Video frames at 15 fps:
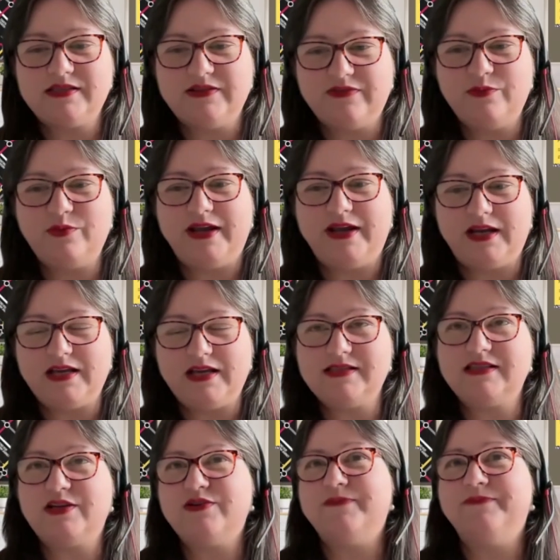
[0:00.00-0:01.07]
of awareness.
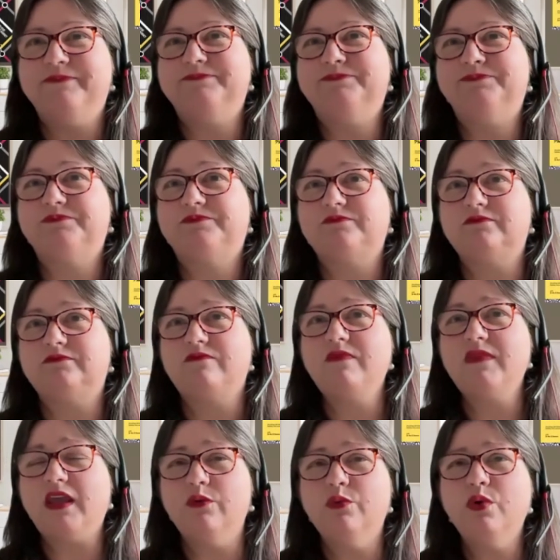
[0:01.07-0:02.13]
So
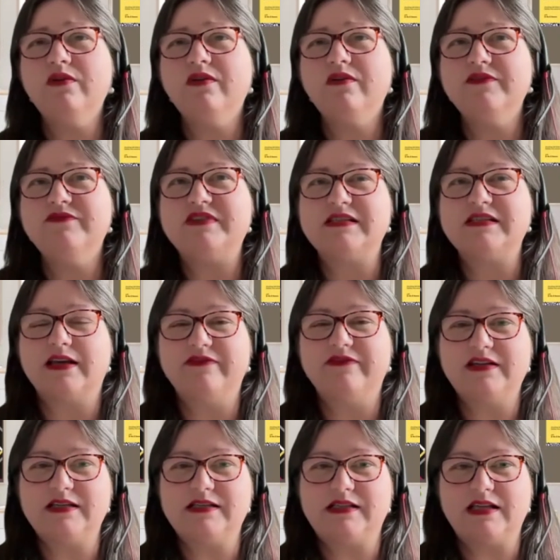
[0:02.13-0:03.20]
what I've discovered
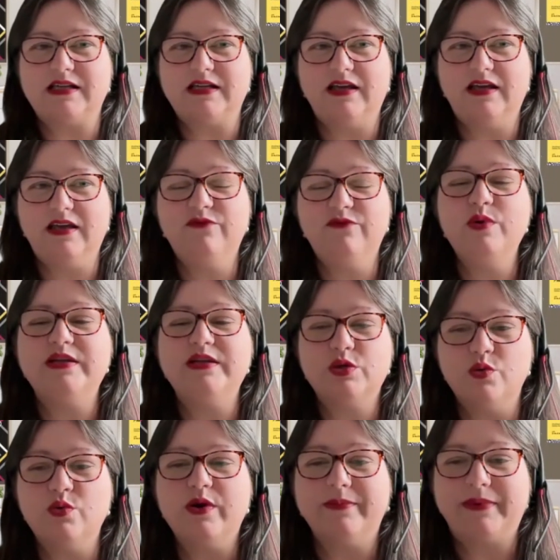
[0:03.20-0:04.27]
is that if we
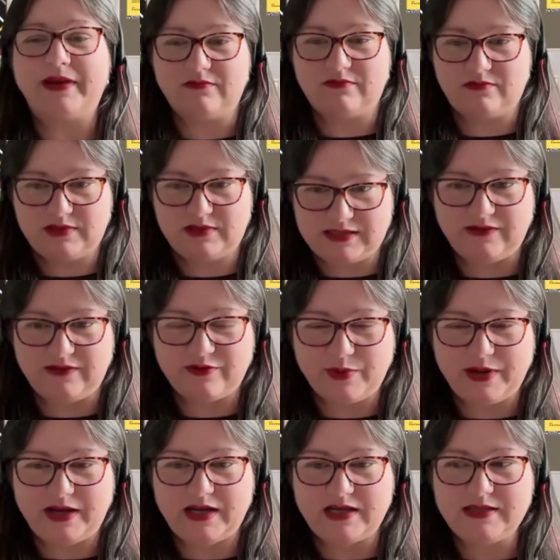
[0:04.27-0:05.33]
talk about
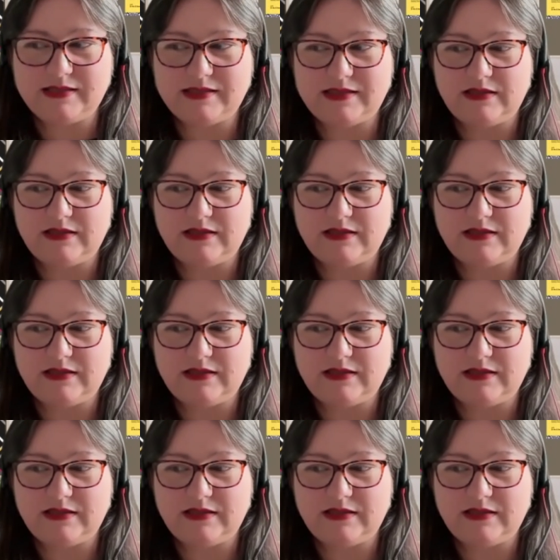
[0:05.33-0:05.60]
self-awareness,